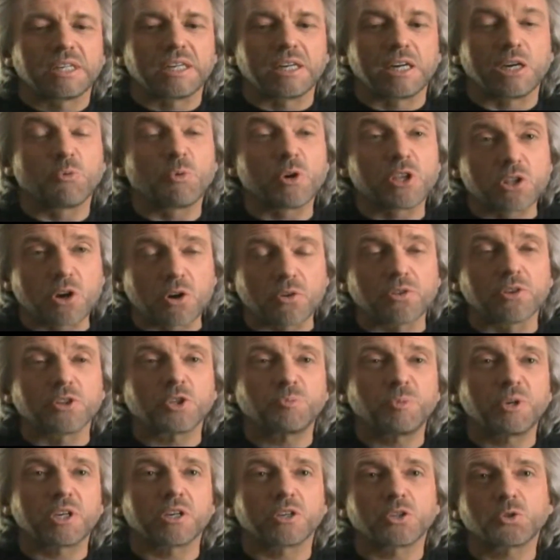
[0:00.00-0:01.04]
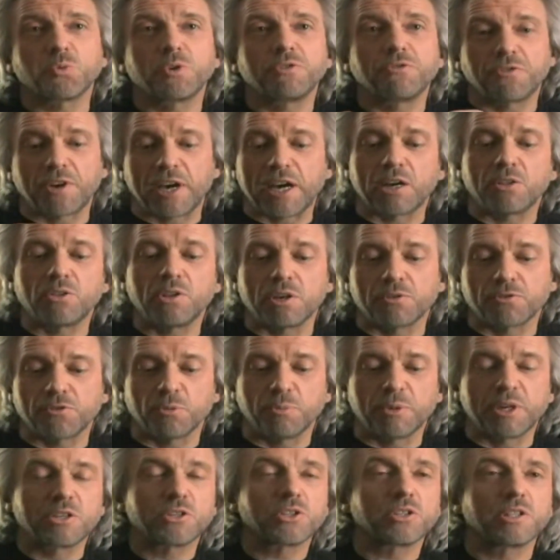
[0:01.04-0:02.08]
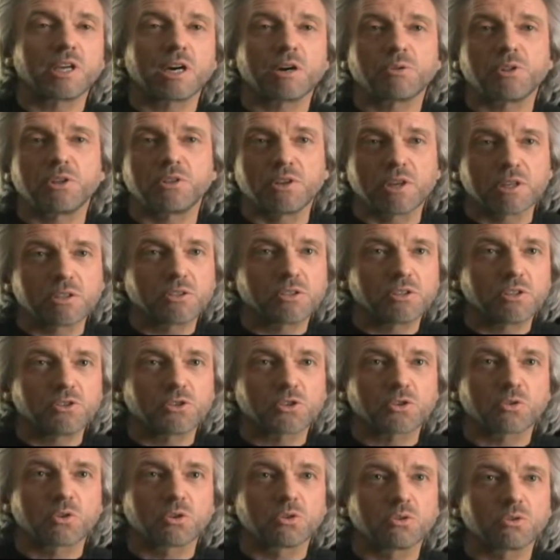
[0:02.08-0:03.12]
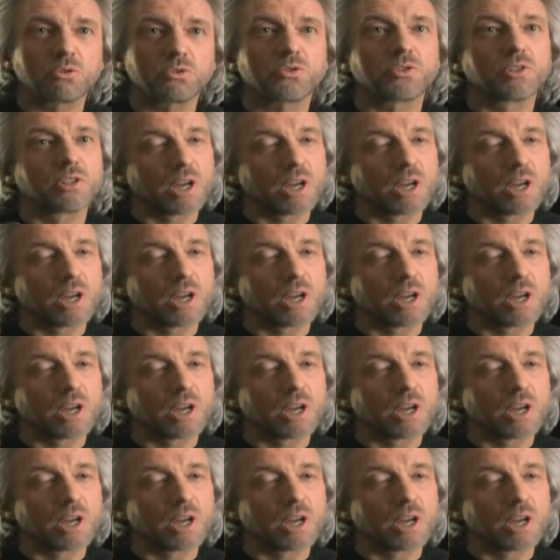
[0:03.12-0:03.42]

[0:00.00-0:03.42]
And we know this because we found the information now in the Dead Sea Scrolls,